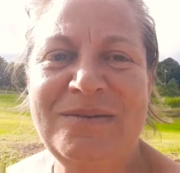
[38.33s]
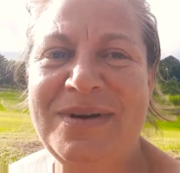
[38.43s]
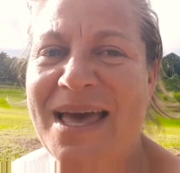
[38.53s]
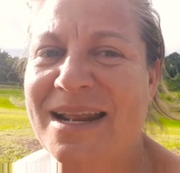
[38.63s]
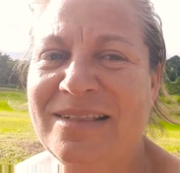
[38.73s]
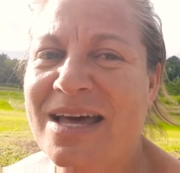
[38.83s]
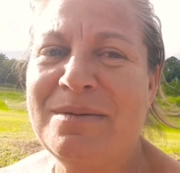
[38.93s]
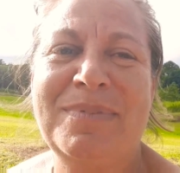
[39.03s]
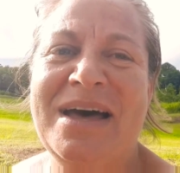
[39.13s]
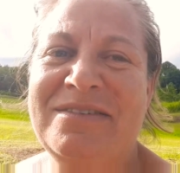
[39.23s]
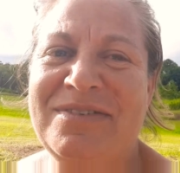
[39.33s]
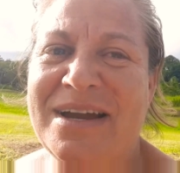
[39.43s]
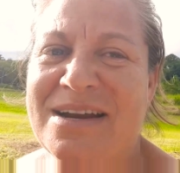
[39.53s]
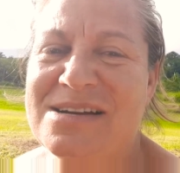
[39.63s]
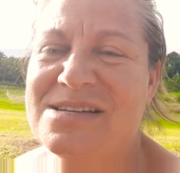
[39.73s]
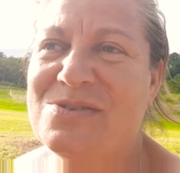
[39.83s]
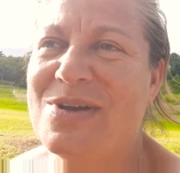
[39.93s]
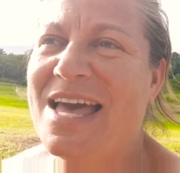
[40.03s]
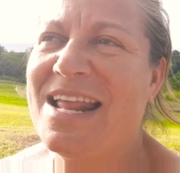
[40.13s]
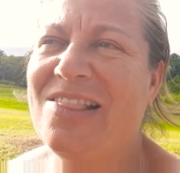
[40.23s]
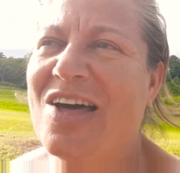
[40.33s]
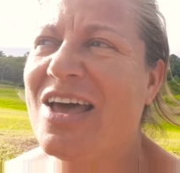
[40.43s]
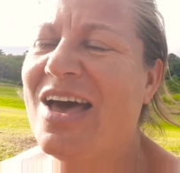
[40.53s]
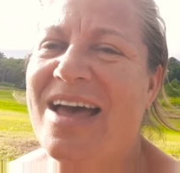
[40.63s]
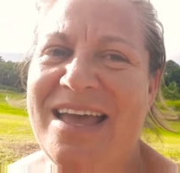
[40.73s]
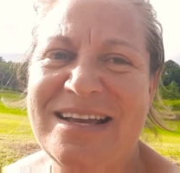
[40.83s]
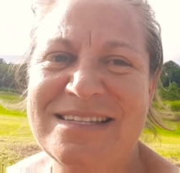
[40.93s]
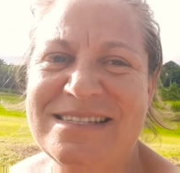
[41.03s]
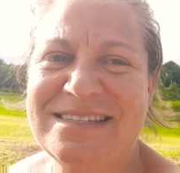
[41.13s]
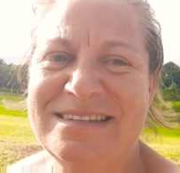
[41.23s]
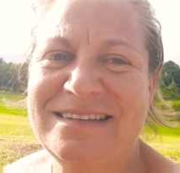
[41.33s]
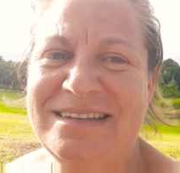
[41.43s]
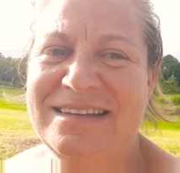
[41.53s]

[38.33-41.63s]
we had a lot of bonfires. We had a lot of hikes.